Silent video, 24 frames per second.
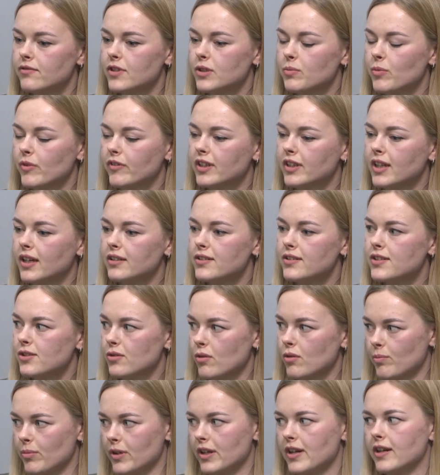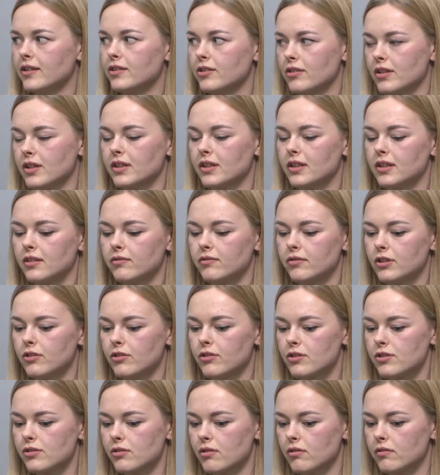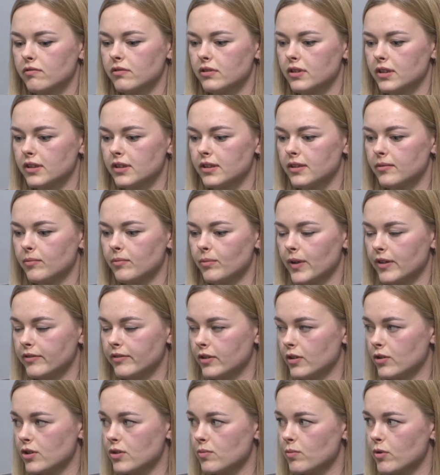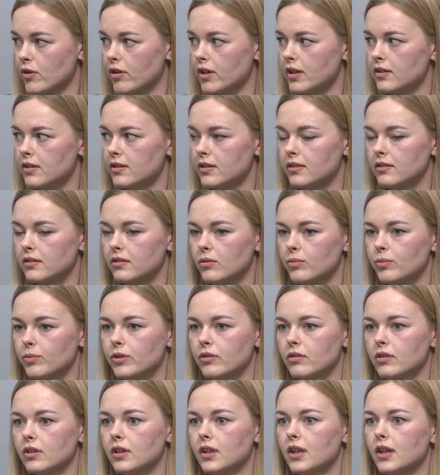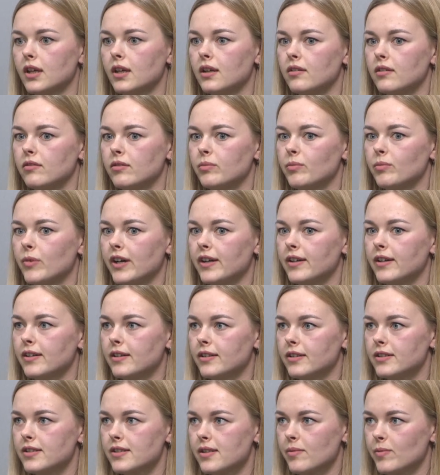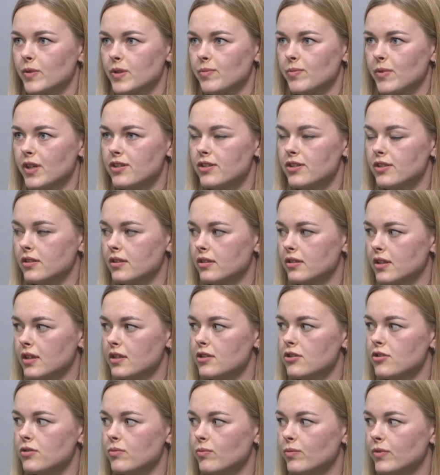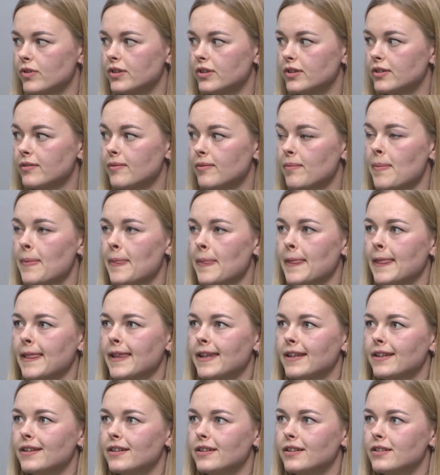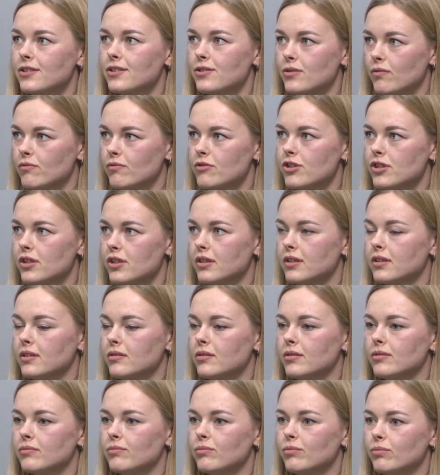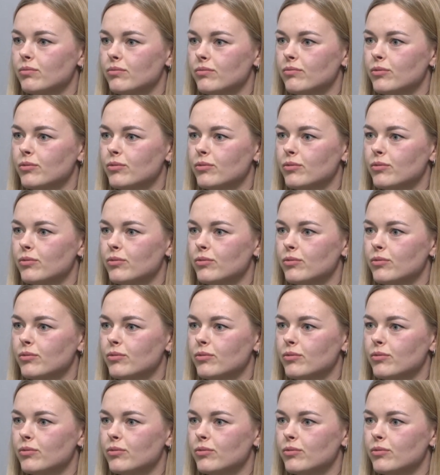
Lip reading: such attack would result in unproportional results. Also, there is a liability on part of the operator who uses the weapon